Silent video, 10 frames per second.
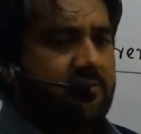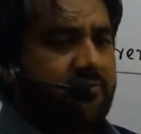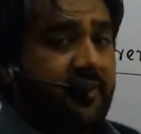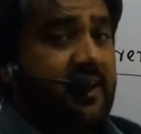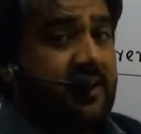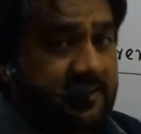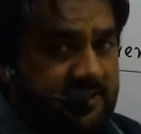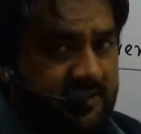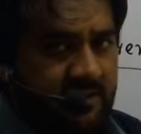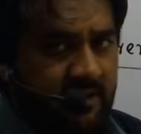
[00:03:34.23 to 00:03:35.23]

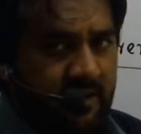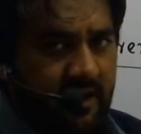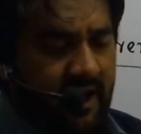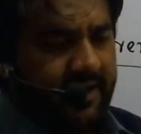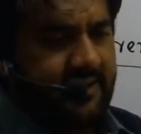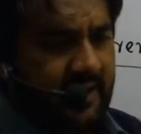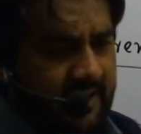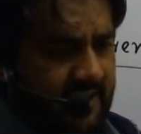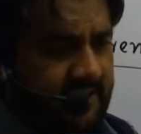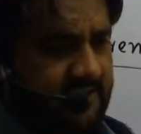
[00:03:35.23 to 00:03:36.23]
friends and
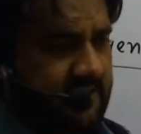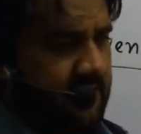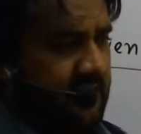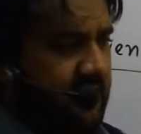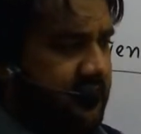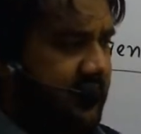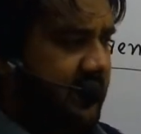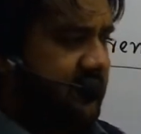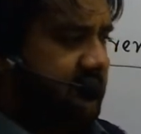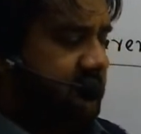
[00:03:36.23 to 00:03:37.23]
colleagues
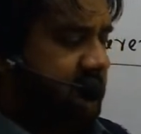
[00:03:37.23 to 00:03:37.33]
that